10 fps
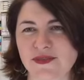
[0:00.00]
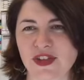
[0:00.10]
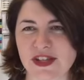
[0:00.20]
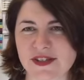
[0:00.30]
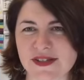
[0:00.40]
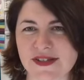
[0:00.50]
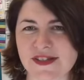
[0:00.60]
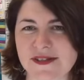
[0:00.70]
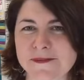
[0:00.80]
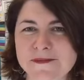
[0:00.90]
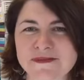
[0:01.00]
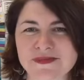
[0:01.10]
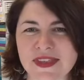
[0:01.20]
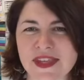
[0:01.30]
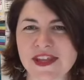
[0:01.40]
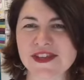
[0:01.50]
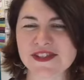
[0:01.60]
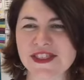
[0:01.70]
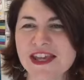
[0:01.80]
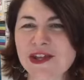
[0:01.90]
fears.
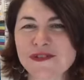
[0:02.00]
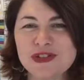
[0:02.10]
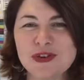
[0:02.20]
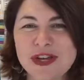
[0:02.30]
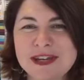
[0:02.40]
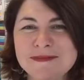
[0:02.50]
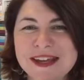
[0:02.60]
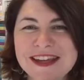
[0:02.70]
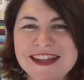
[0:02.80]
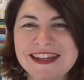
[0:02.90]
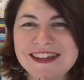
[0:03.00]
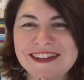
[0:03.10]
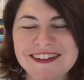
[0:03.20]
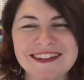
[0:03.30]
So thank you for joining me.